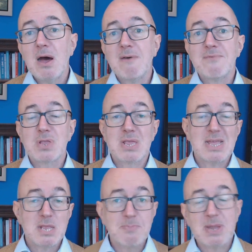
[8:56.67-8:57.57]
for,
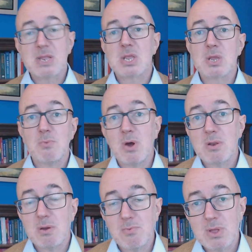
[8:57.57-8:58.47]
say, speaking to
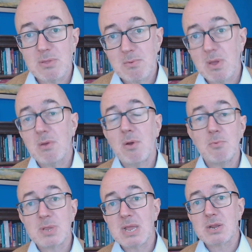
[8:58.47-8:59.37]
someone with
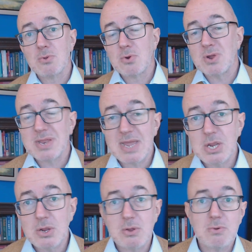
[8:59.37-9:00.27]
homosexual
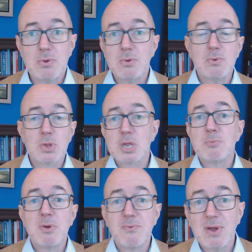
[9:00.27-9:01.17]
orientation who wants to
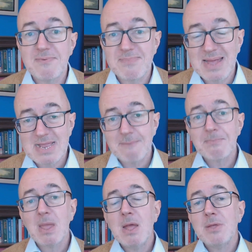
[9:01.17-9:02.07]
move away from that,
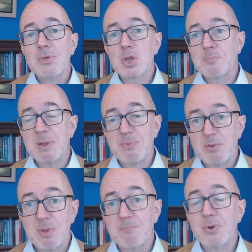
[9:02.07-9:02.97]
those people
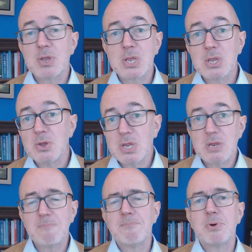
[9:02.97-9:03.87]
have been
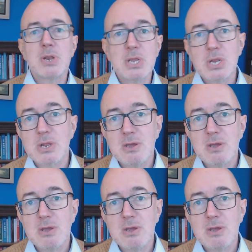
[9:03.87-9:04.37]
prosecuted, punished,